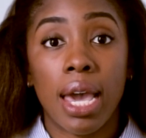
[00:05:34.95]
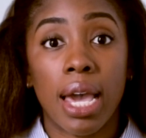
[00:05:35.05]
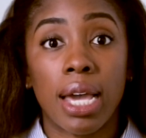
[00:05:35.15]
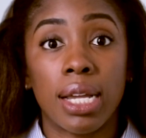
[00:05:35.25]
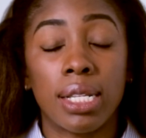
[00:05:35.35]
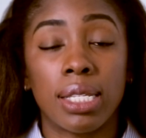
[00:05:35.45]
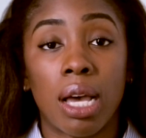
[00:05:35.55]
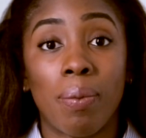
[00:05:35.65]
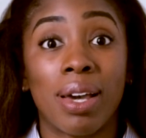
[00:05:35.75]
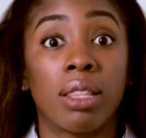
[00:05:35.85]
And
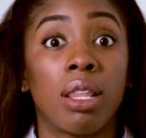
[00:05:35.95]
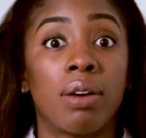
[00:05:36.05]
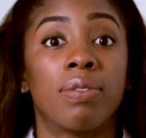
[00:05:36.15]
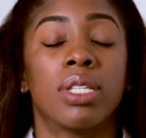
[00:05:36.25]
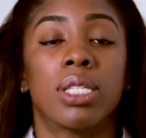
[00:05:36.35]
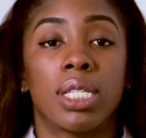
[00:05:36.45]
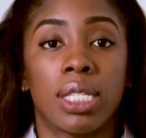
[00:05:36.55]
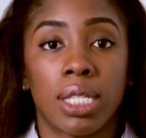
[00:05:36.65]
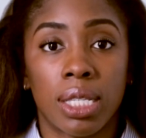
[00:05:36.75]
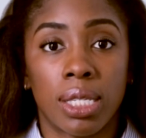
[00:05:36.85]
I love the
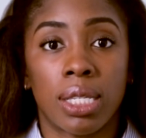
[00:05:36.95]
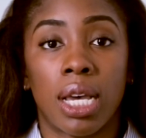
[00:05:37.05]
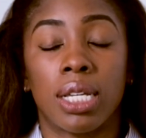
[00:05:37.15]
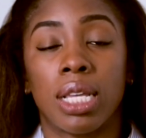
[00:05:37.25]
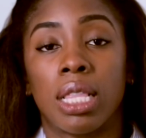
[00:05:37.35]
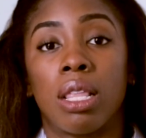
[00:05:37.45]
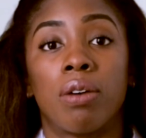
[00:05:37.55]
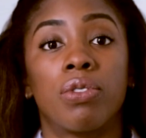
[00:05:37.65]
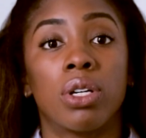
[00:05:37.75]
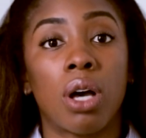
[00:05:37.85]
slits on the sides. I
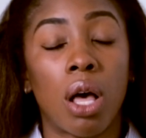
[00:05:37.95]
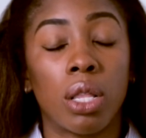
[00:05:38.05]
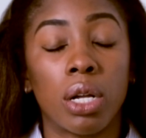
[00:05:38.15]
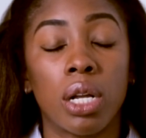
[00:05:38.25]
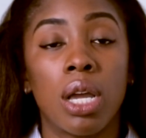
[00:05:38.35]
love the color.